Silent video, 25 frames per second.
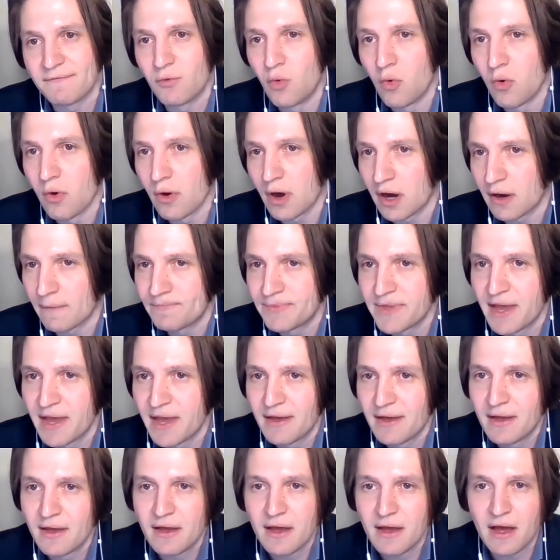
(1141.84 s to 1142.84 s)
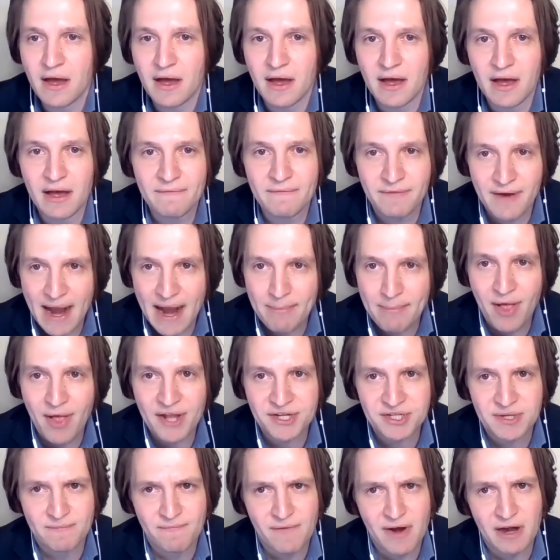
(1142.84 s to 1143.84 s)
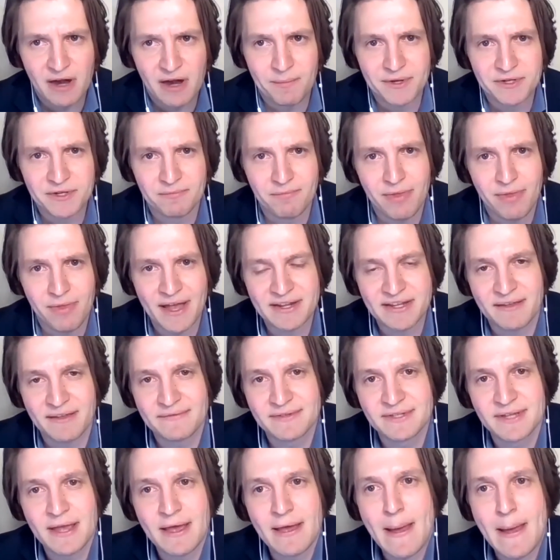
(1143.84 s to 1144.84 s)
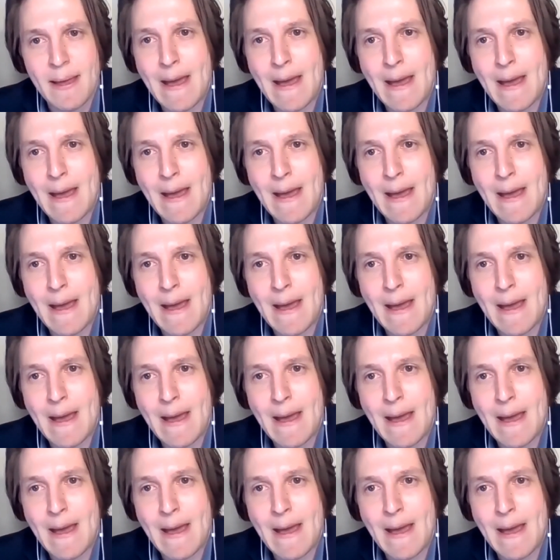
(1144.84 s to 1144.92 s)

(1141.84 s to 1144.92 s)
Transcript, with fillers: for uh, for Appalachian environmental plaintiffs.